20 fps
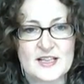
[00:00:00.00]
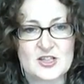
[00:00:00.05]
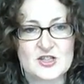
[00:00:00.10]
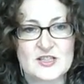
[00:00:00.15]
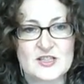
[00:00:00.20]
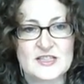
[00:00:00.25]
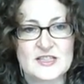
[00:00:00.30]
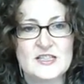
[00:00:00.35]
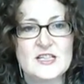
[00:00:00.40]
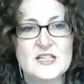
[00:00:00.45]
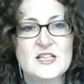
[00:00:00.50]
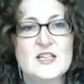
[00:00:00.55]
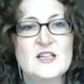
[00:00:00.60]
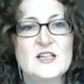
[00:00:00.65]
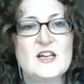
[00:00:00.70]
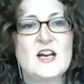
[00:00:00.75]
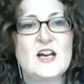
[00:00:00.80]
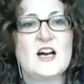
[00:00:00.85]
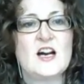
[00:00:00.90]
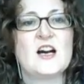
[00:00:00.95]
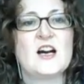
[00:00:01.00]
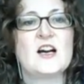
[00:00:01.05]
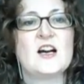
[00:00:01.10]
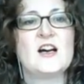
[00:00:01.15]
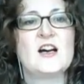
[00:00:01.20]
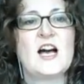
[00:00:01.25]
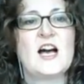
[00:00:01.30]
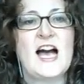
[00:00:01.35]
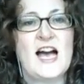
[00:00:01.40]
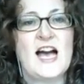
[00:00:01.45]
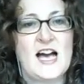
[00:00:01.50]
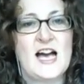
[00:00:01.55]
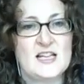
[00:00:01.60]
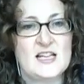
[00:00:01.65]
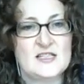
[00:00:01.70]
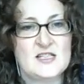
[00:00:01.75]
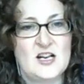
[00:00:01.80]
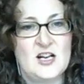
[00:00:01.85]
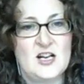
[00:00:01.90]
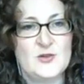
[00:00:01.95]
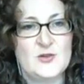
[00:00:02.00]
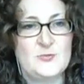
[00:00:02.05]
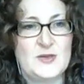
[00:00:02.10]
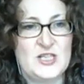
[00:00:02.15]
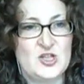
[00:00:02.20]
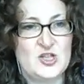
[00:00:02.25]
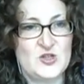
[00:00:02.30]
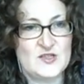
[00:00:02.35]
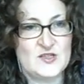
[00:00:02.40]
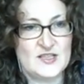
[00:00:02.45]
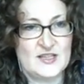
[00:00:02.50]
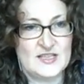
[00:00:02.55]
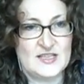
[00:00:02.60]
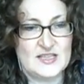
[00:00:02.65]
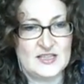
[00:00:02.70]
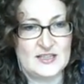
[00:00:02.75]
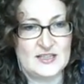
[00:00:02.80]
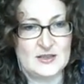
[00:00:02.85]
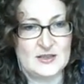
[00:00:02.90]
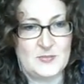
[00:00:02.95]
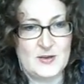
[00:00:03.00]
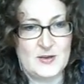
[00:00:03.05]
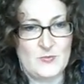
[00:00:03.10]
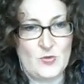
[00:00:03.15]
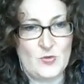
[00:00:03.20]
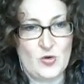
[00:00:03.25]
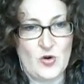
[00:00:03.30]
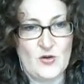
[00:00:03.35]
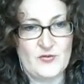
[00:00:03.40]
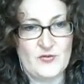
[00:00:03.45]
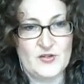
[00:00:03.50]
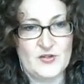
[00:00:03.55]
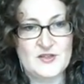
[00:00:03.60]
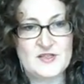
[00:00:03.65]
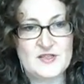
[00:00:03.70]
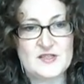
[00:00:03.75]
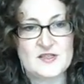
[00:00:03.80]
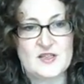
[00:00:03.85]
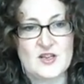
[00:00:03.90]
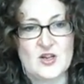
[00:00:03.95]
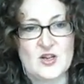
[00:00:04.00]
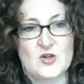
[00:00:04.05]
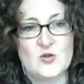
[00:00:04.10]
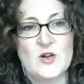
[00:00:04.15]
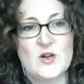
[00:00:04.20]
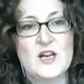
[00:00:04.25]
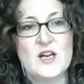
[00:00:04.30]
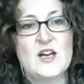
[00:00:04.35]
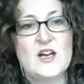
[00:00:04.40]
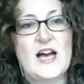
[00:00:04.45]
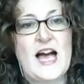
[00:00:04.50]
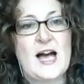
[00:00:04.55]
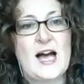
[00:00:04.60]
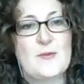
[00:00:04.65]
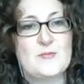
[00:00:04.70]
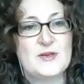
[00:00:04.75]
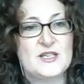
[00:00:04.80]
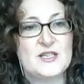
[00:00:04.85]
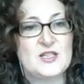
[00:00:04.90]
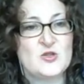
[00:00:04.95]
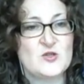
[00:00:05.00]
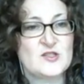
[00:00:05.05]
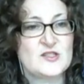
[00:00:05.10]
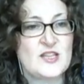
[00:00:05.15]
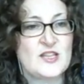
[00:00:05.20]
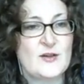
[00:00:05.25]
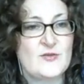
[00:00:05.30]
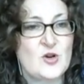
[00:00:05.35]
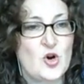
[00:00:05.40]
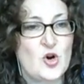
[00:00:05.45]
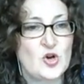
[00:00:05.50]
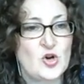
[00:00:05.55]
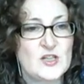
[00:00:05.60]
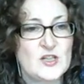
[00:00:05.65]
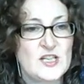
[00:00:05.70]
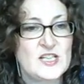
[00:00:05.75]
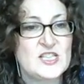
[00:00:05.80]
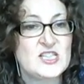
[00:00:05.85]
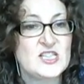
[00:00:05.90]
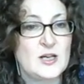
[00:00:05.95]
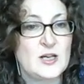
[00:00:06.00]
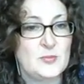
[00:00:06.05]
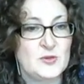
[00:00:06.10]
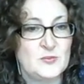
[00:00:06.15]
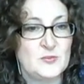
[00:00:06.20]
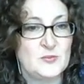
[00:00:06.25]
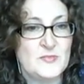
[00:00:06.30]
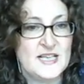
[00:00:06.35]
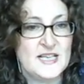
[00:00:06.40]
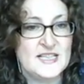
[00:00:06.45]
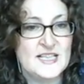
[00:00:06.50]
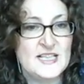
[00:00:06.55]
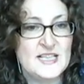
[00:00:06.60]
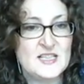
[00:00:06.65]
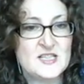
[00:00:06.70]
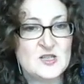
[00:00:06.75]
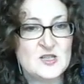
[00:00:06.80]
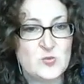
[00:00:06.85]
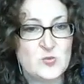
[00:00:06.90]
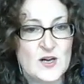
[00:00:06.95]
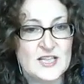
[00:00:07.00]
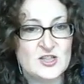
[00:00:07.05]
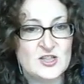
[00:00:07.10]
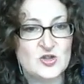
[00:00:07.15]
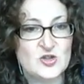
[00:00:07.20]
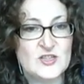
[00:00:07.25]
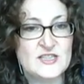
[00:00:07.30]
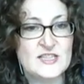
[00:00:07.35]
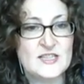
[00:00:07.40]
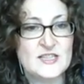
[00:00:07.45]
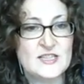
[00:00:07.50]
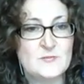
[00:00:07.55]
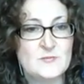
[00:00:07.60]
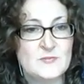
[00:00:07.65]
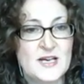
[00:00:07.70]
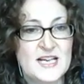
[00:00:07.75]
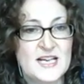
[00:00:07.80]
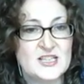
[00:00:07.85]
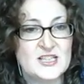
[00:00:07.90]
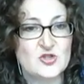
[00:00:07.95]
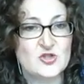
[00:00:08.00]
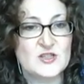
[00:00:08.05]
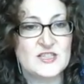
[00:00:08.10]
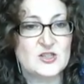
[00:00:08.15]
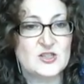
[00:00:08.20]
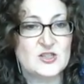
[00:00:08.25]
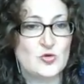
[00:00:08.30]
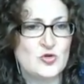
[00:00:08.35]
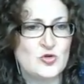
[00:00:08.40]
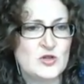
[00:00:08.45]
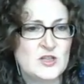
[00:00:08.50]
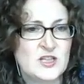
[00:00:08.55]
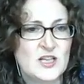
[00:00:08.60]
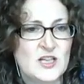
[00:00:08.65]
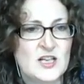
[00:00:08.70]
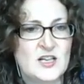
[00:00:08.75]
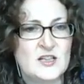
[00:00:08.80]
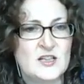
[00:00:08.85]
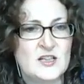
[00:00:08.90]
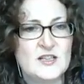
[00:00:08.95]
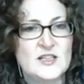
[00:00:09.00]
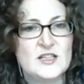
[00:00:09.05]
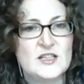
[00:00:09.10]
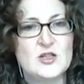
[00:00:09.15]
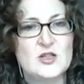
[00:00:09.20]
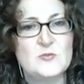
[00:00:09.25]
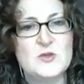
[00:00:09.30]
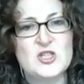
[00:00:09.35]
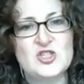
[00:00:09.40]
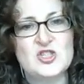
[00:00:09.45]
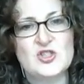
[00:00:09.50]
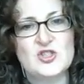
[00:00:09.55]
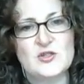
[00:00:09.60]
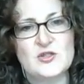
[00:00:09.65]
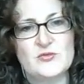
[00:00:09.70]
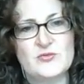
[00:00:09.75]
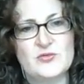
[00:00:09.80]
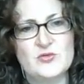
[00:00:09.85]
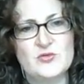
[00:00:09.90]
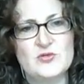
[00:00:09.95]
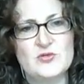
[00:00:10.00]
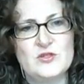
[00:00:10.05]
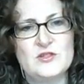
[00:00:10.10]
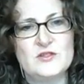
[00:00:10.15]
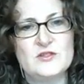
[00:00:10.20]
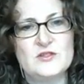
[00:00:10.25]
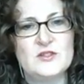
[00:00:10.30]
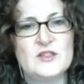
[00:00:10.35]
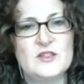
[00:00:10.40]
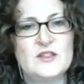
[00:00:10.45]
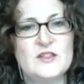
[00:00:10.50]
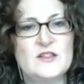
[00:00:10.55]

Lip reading: actually, and I've been using this a little bit more often. So ambiguous, they've got double meaning, zweideutig, mehrdeutig, unklar, gemischte Gefühle,